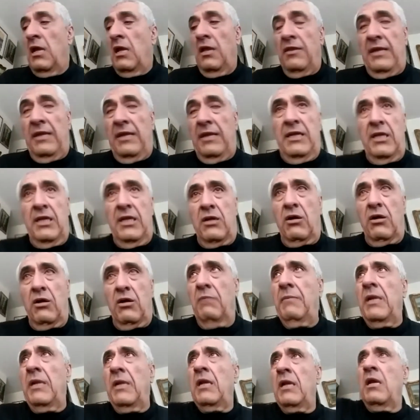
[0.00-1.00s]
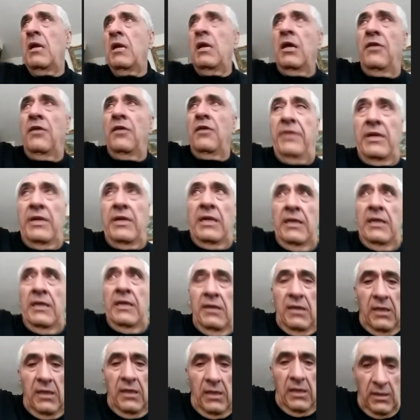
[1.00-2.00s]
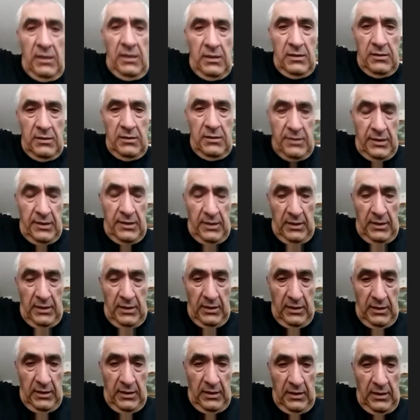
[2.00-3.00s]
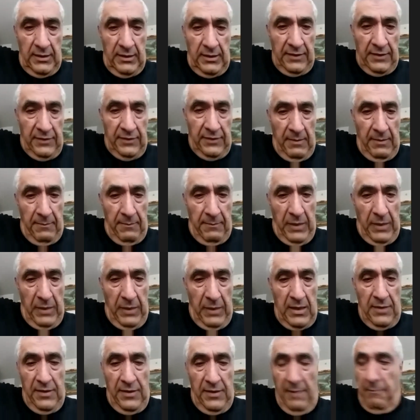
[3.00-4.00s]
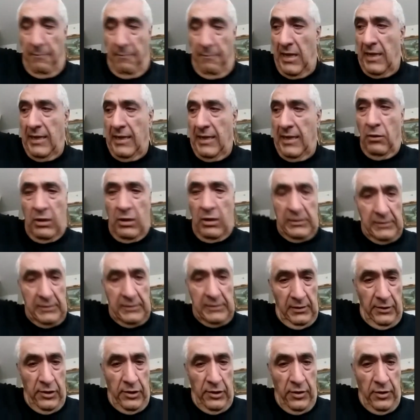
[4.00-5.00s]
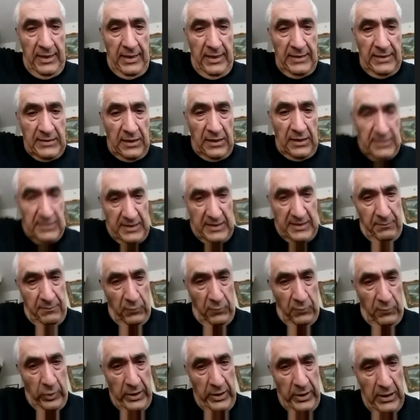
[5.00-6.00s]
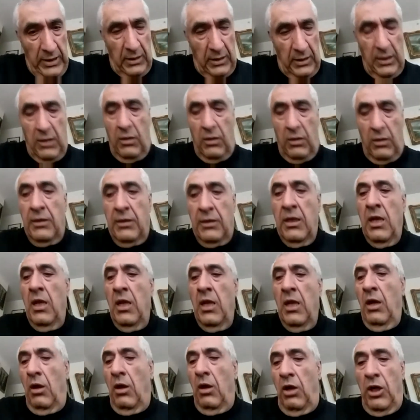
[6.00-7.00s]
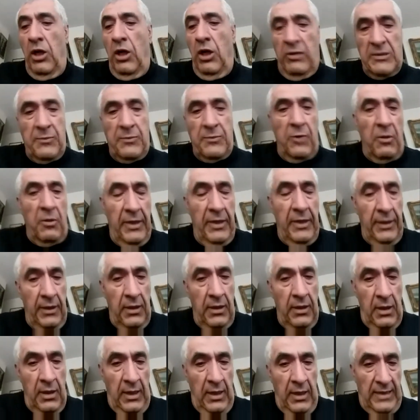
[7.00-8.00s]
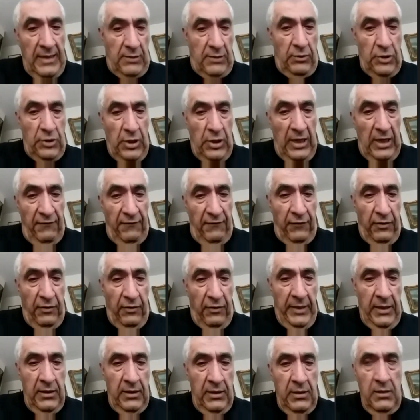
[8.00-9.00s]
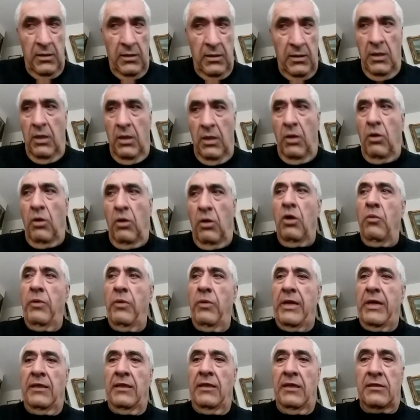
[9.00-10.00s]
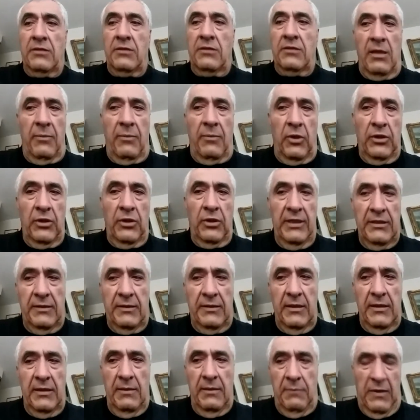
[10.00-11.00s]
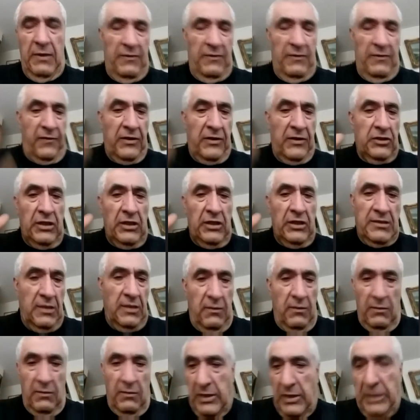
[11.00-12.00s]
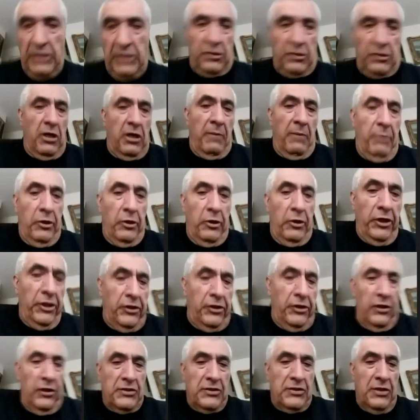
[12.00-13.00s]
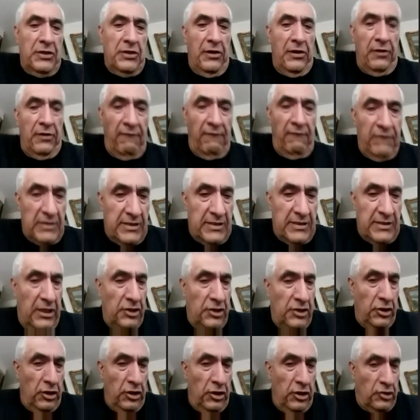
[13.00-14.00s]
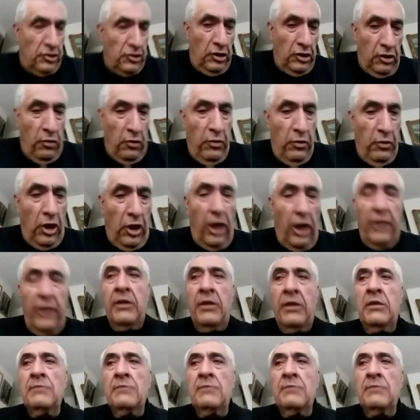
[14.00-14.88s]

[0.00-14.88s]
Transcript: Then he called me during uh, during uh, that uh, the black guy who got killed in the U.S. at the same week, he called, "Oh, he wants more money." I said, "What do you have for me?" "Oh, we cannot talk about it." But French accent. I'm gonna talk about it. It's the investigation is still going on.